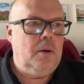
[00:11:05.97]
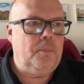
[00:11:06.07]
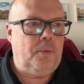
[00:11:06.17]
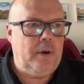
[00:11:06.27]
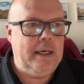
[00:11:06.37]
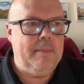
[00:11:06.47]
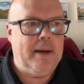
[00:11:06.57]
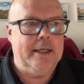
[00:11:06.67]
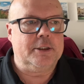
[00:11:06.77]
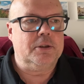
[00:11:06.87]
pretty
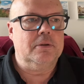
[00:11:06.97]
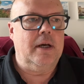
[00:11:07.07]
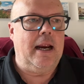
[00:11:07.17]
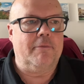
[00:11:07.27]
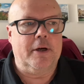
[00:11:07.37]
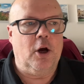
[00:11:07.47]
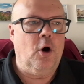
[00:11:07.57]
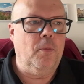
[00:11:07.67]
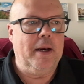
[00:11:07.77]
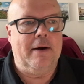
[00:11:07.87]
much every
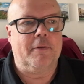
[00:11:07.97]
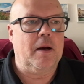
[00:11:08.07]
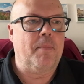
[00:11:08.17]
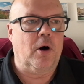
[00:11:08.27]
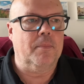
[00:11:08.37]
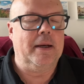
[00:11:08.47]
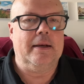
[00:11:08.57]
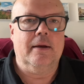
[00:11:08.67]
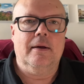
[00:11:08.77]
home and every apartment